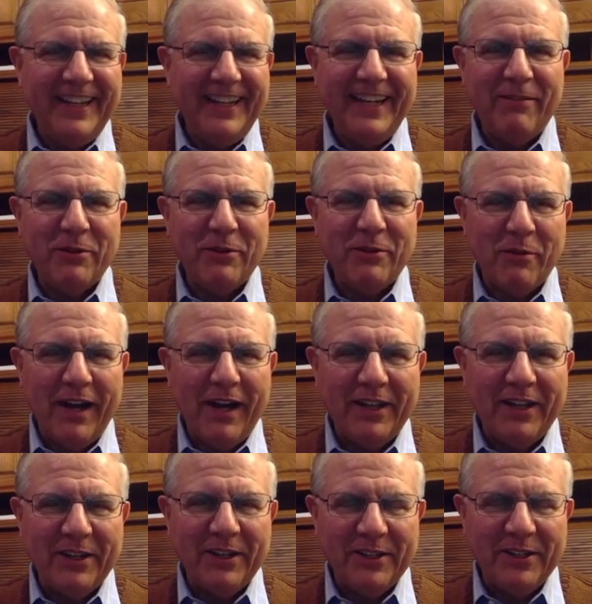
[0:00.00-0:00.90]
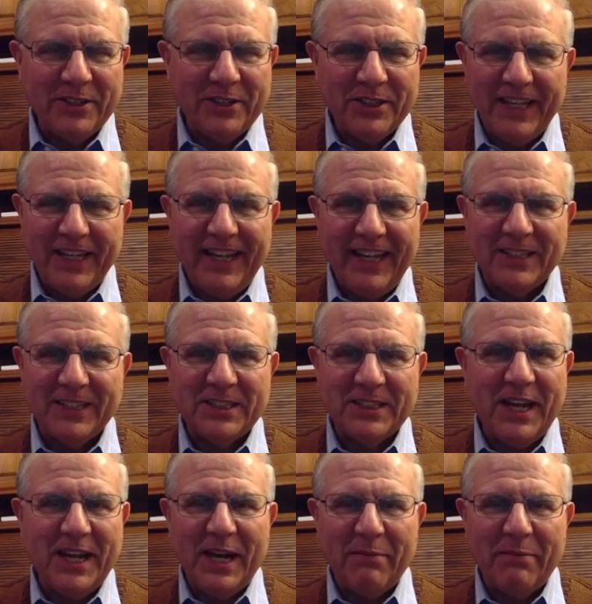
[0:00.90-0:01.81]
And after a while, you just can't
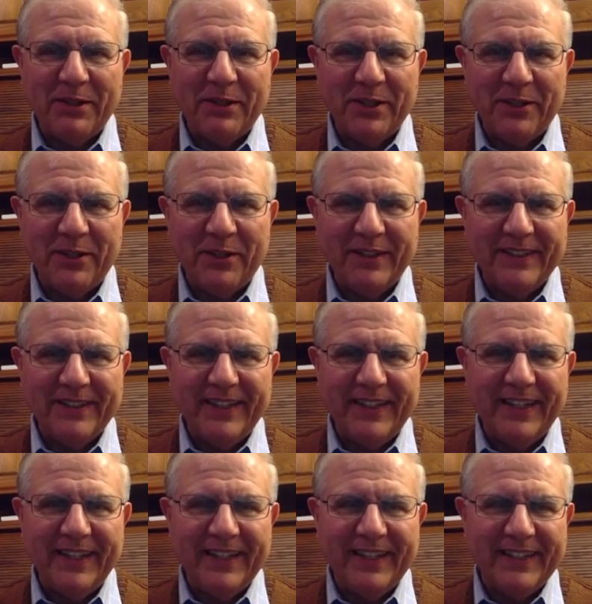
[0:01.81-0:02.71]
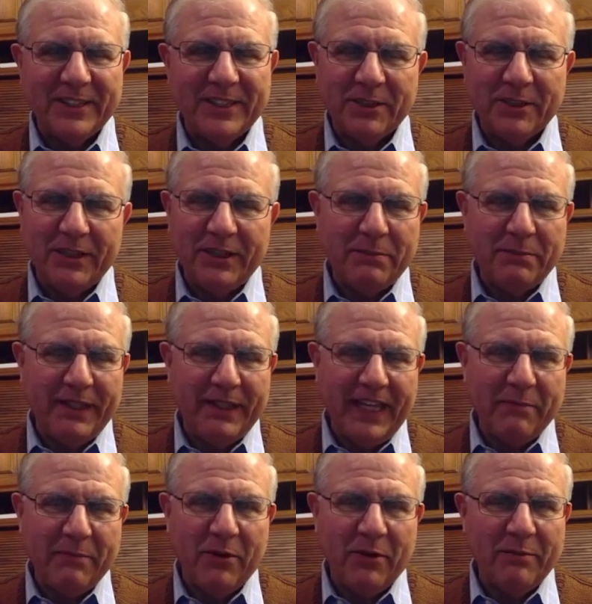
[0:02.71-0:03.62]
stop, and the stories
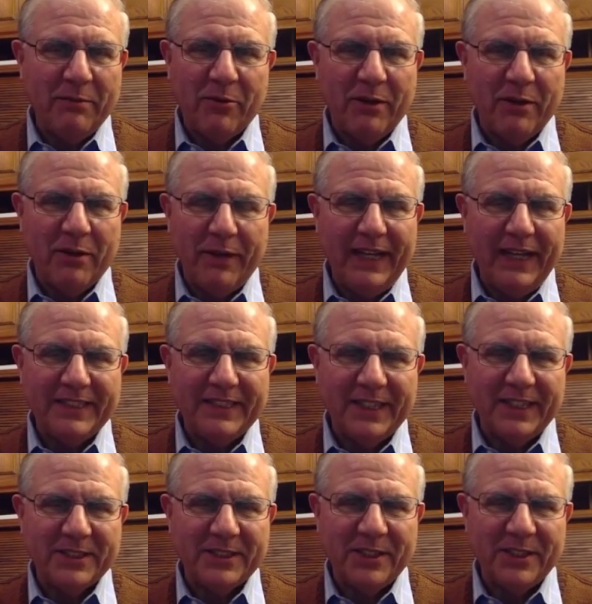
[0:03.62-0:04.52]
became more and more amazing.